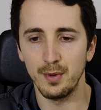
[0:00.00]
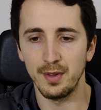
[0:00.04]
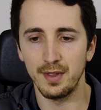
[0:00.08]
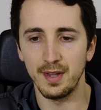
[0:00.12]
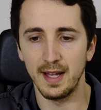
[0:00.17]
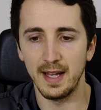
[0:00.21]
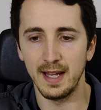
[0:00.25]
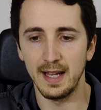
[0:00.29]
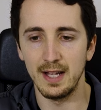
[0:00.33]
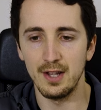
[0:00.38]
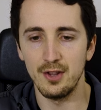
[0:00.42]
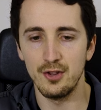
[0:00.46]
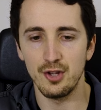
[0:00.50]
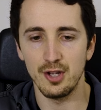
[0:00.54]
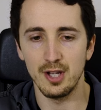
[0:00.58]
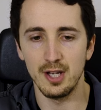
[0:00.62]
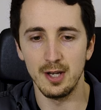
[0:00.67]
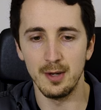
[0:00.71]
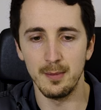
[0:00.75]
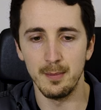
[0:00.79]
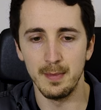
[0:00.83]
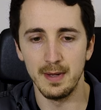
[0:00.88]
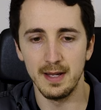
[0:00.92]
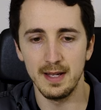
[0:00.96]
with age
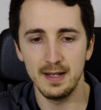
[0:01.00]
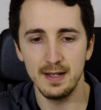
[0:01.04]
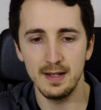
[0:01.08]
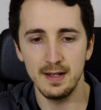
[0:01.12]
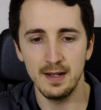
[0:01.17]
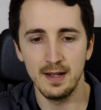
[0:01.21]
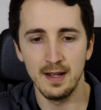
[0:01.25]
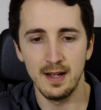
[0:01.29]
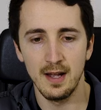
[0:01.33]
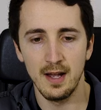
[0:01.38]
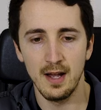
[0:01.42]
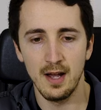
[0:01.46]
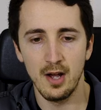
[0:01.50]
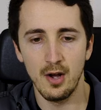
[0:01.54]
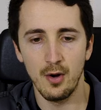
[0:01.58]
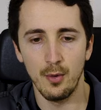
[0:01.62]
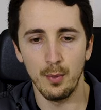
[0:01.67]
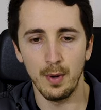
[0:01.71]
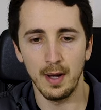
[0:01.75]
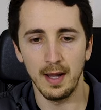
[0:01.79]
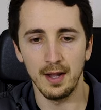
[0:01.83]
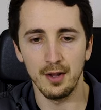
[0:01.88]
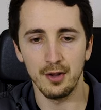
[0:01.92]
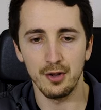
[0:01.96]
in men,
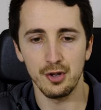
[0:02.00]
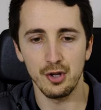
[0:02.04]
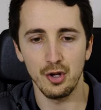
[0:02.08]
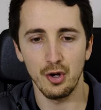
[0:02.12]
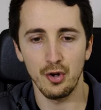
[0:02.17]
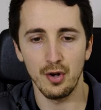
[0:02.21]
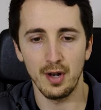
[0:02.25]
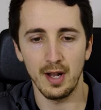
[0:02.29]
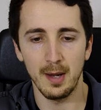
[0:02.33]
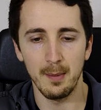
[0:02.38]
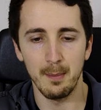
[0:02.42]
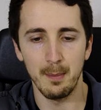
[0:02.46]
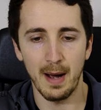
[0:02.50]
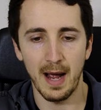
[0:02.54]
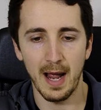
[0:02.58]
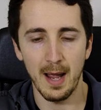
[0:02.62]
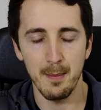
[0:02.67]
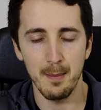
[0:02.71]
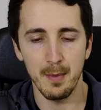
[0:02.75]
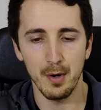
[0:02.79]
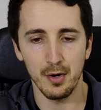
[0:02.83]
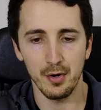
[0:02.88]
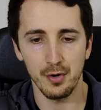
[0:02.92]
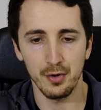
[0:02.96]
while it showed a
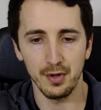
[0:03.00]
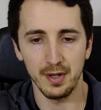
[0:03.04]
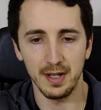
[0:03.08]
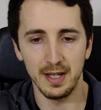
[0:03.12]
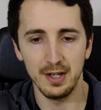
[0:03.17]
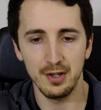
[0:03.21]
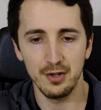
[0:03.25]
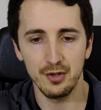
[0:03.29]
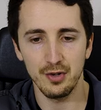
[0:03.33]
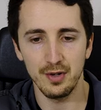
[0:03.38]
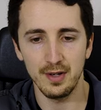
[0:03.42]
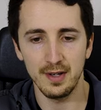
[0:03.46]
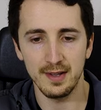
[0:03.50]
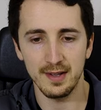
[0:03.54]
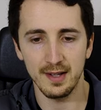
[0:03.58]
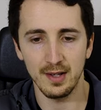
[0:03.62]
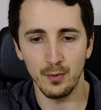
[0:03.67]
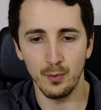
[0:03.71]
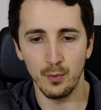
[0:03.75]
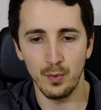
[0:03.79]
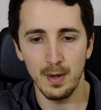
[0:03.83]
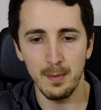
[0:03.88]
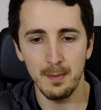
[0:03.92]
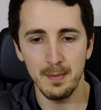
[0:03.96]
bimodal increase
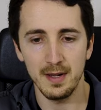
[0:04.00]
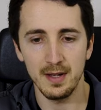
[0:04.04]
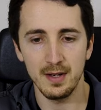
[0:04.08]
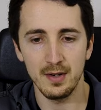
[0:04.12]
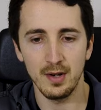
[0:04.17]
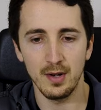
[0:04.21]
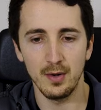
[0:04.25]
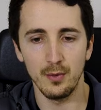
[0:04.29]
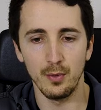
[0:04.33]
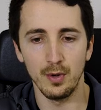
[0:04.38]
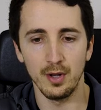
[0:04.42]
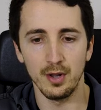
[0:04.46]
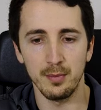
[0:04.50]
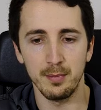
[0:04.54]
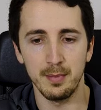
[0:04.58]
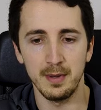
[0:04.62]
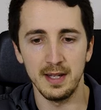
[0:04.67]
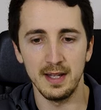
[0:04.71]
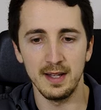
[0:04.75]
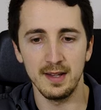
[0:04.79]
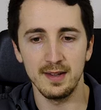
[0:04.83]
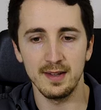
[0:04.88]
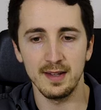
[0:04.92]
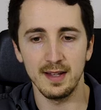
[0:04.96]
in women with
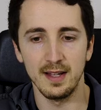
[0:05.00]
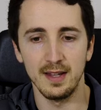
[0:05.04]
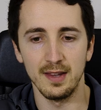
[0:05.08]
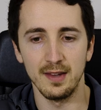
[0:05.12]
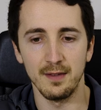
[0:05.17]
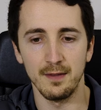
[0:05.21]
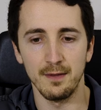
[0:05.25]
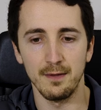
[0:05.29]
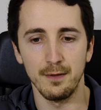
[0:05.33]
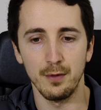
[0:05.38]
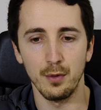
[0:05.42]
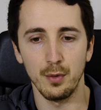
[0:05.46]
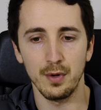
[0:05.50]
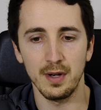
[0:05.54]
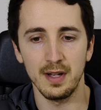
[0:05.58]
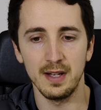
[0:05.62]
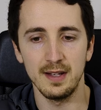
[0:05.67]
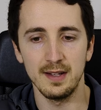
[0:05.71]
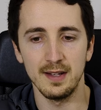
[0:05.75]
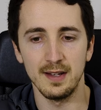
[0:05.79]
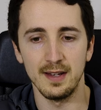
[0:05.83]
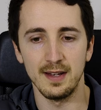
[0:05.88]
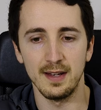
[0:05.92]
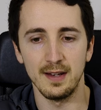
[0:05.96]
peaks in the 40
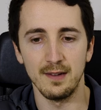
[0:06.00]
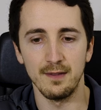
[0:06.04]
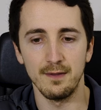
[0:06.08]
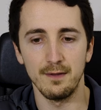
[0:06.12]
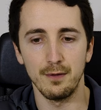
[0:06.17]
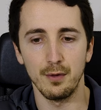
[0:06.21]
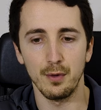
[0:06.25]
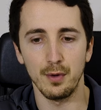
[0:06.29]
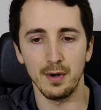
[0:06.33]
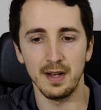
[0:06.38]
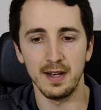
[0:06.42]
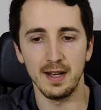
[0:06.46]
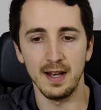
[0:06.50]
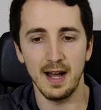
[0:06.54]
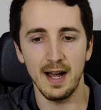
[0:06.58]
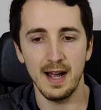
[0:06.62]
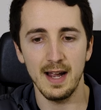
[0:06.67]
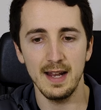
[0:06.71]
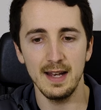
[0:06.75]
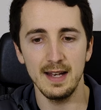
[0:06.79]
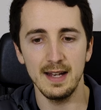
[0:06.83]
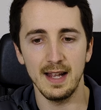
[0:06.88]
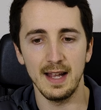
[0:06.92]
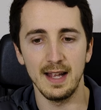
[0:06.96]
to
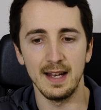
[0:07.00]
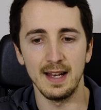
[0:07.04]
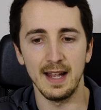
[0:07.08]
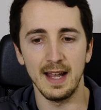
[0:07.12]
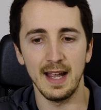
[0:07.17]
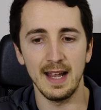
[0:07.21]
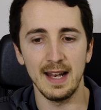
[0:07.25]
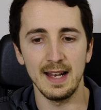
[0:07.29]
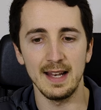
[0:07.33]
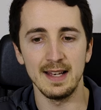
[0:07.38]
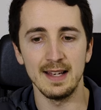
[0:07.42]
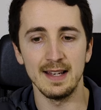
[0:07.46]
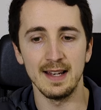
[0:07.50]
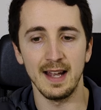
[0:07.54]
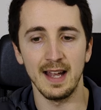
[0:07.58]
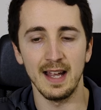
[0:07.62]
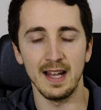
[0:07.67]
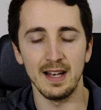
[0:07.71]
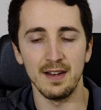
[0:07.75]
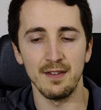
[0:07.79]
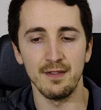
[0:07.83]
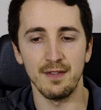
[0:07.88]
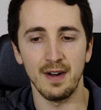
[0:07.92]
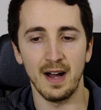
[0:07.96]
49 and 80 to
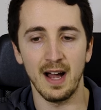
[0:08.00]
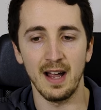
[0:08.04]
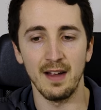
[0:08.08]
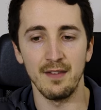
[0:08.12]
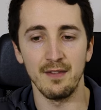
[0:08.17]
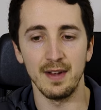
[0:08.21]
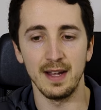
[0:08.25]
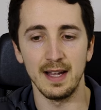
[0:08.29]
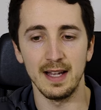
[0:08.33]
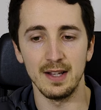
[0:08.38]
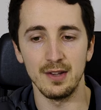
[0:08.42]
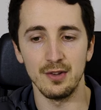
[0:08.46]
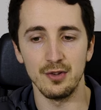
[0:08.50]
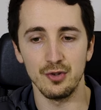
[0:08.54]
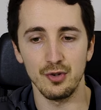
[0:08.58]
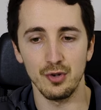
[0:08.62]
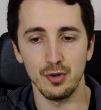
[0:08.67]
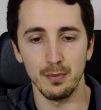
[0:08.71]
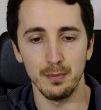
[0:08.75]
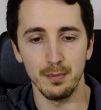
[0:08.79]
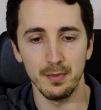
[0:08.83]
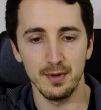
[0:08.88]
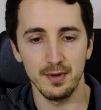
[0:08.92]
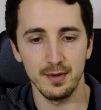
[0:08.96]
85 age
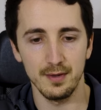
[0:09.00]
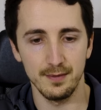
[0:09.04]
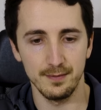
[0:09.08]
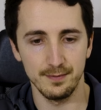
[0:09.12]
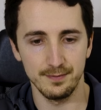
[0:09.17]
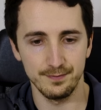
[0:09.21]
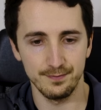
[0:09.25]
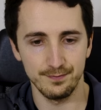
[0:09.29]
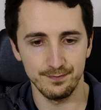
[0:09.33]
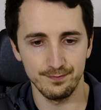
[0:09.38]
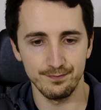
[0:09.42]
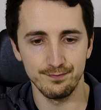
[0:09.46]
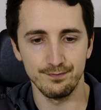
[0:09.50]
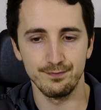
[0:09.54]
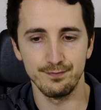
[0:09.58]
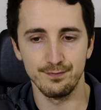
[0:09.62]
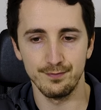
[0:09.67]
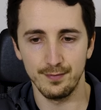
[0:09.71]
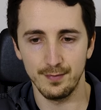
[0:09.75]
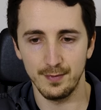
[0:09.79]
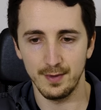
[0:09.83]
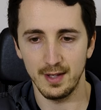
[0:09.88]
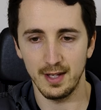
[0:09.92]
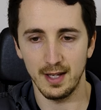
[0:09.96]
groups.
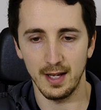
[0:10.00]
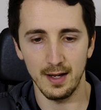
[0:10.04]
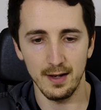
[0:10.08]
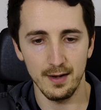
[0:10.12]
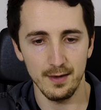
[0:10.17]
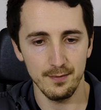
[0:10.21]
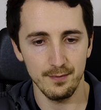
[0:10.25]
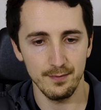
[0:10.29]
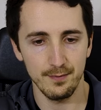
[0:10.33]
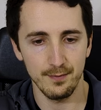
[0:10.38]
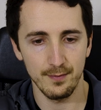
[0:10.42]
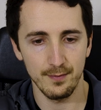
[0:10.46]
Okay?